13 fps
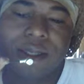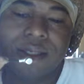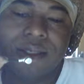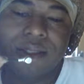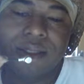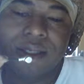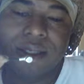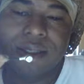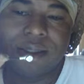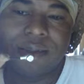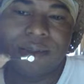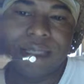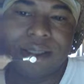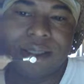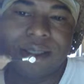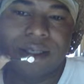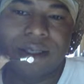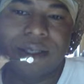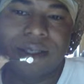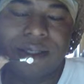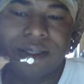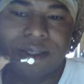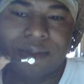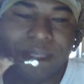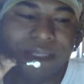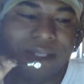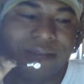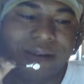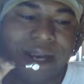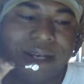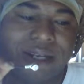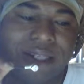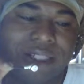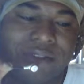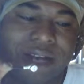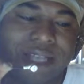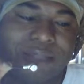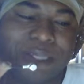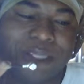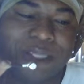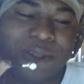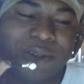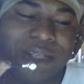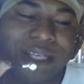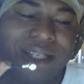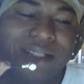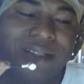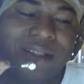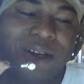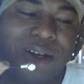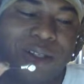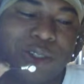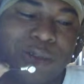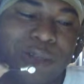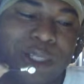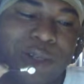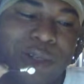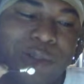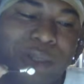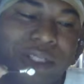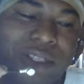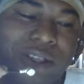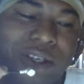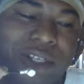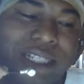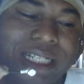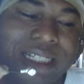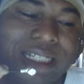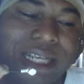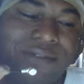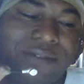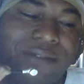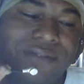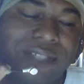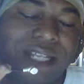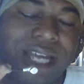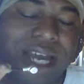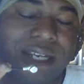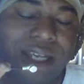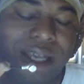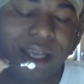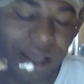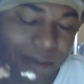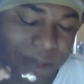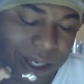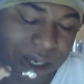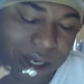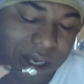This is MEZA. This is MEZA Grand Duchess Rasmus Skudin, October 12, 2013 at 10:59 a.m.